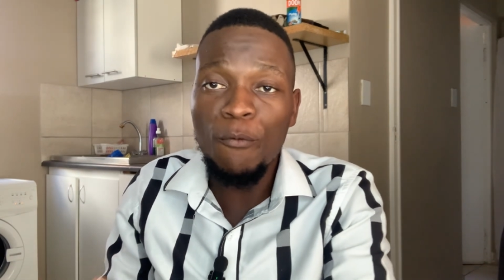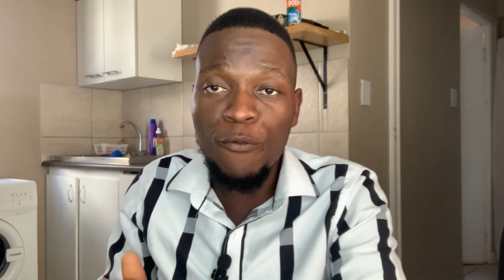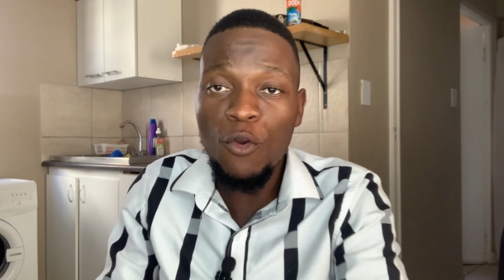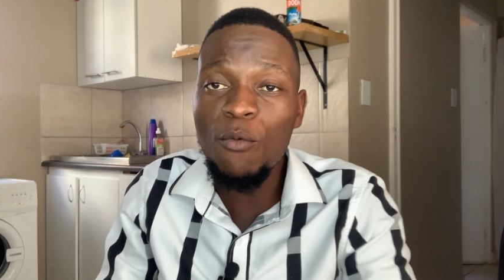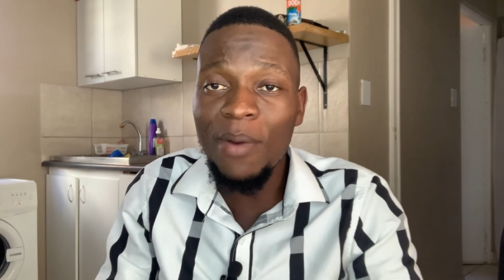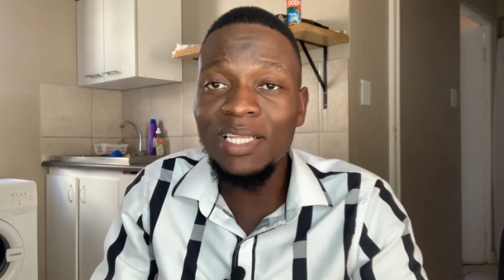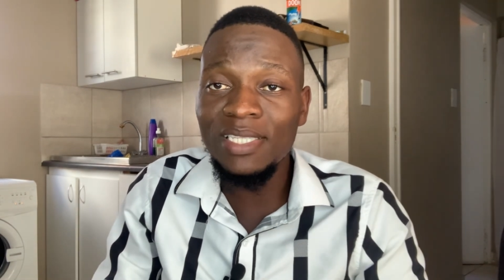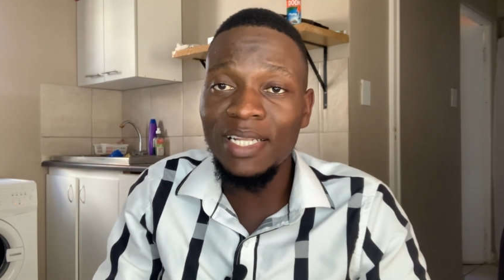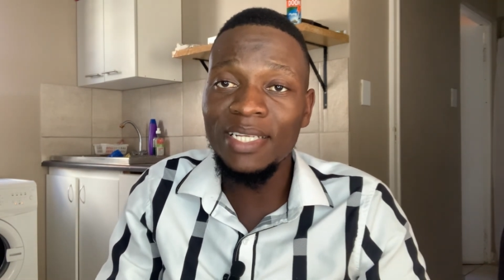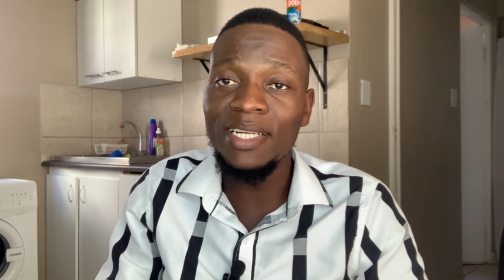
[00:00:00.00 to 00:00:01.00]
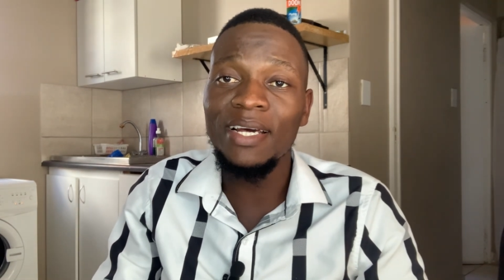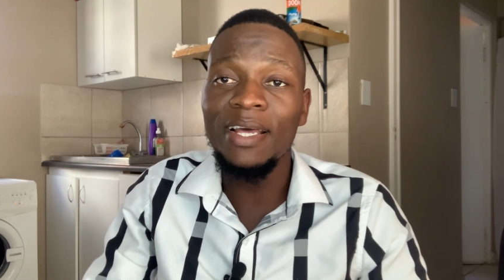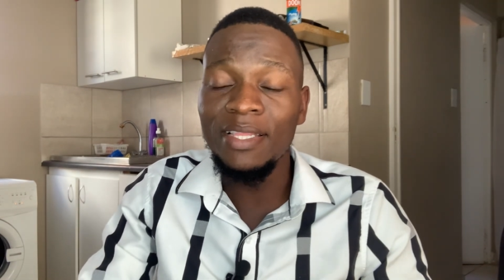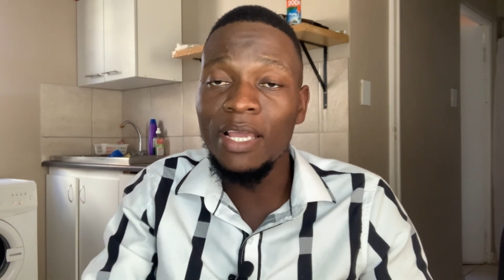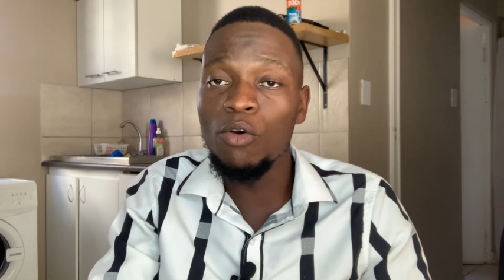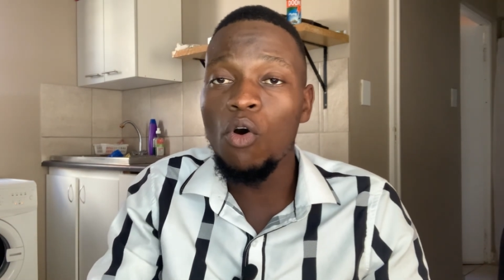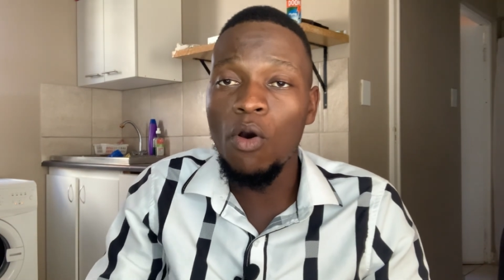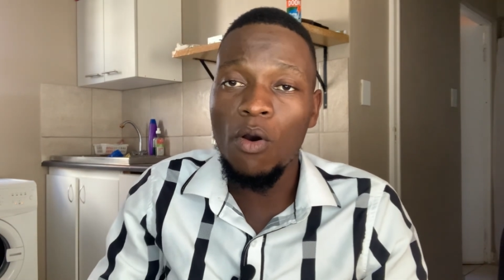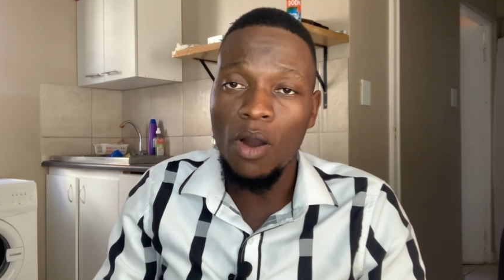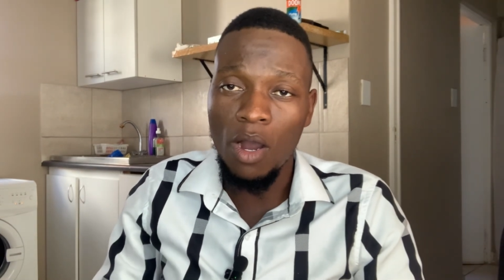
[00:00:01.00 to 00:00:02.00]
Few months later, they
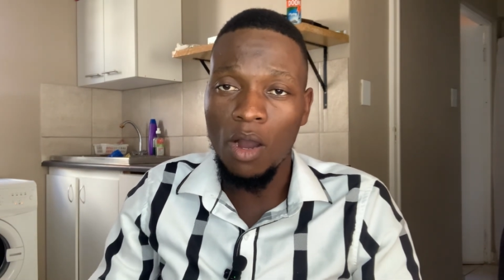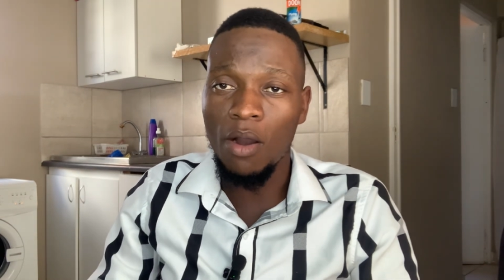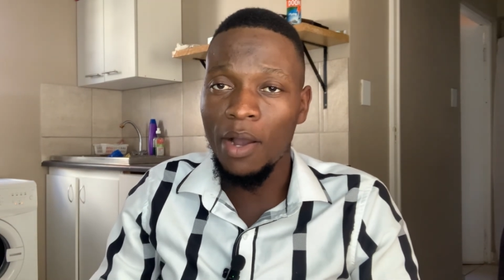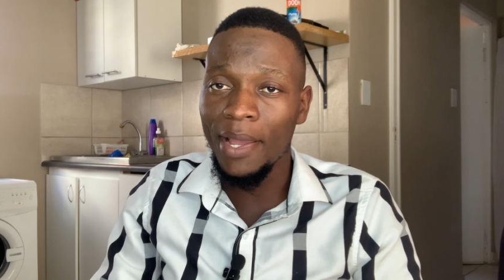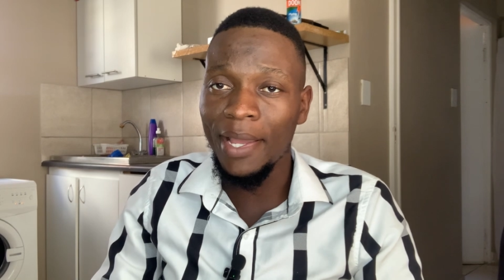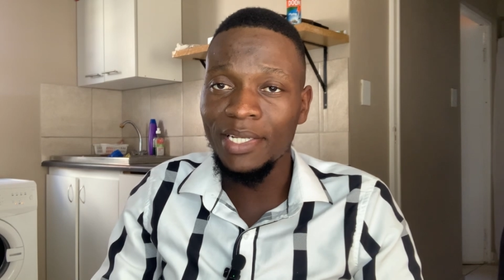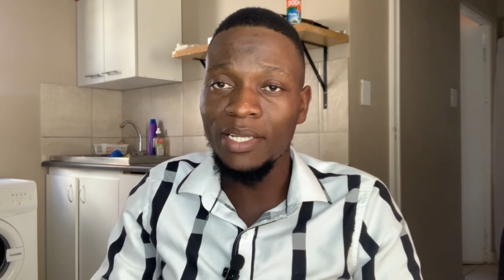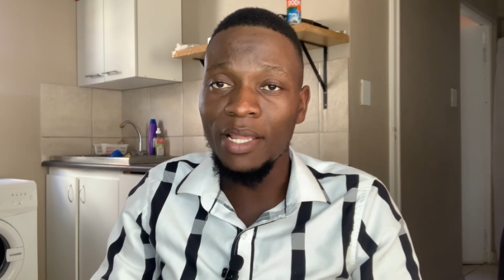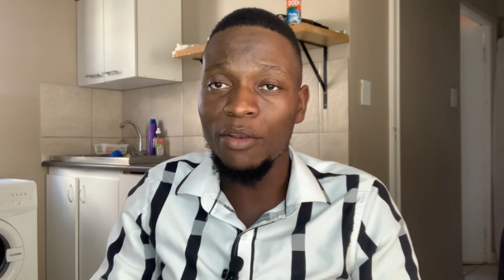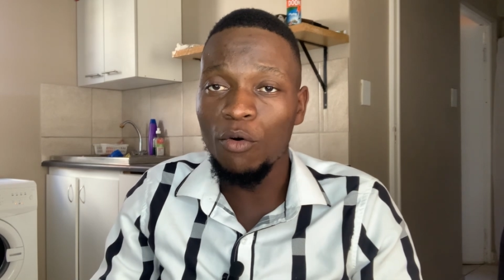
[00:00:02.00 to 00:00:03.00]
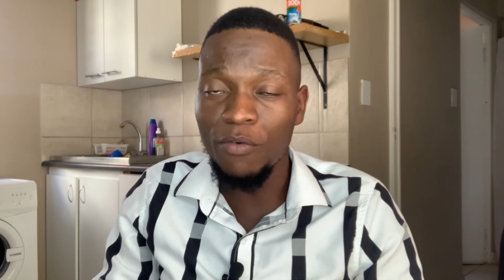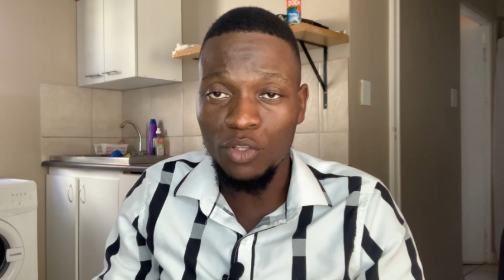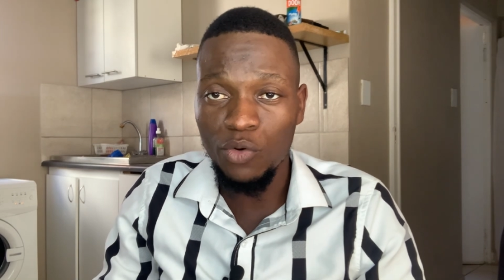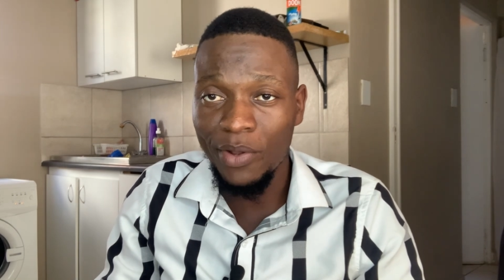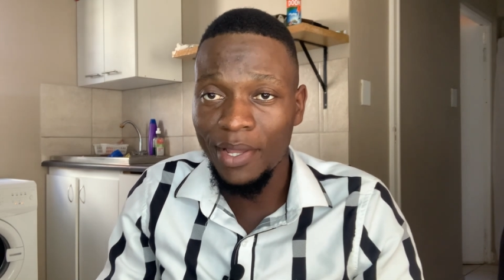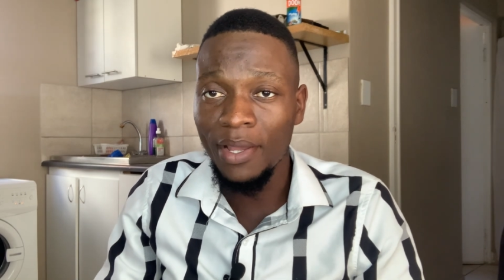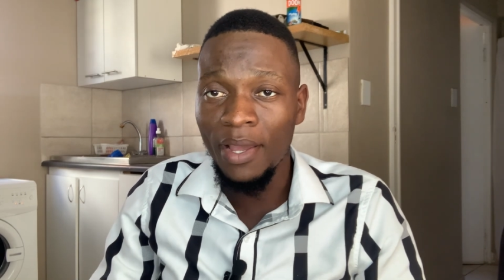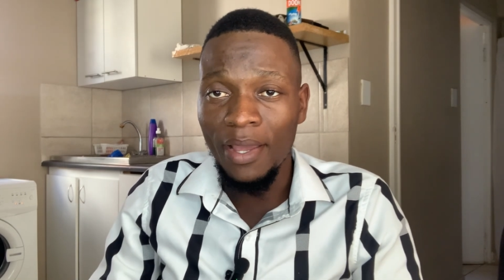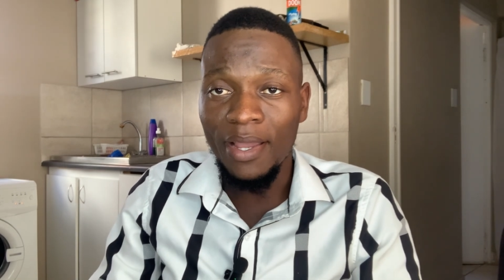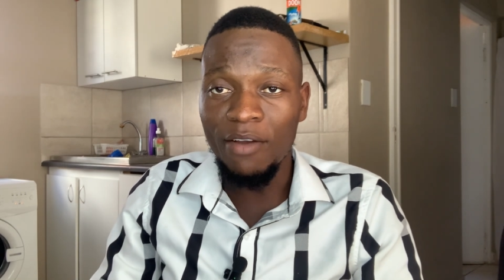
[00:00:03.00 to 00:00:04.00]
go ahead and overthrow
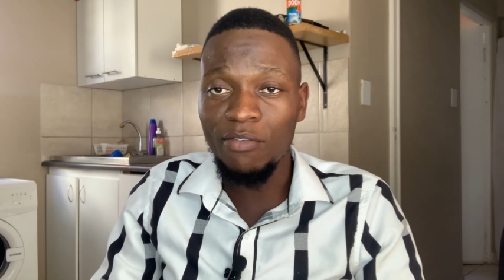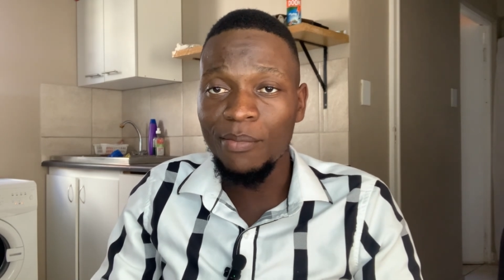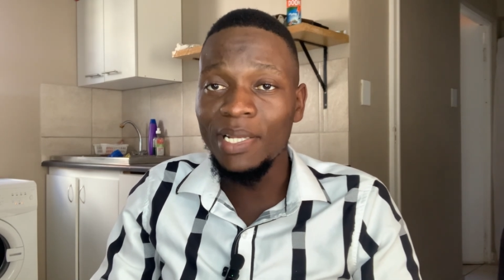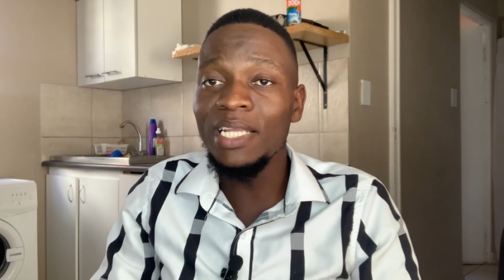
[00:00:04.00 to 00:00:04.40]
a government.